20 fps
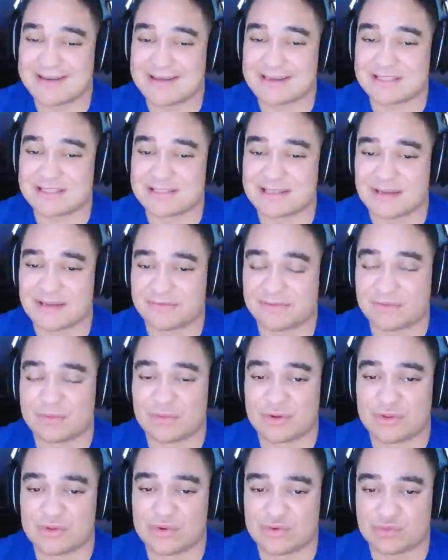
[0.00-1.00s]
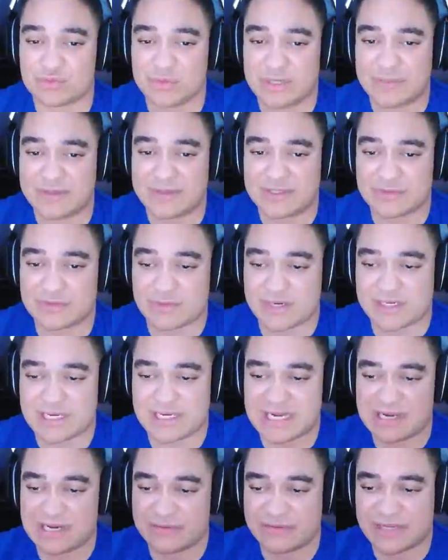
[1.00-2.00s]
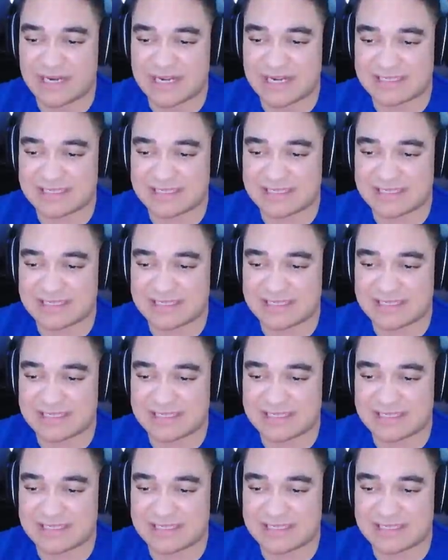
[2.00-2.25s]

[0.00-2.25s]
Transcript: is definitely one of those weapons right now that I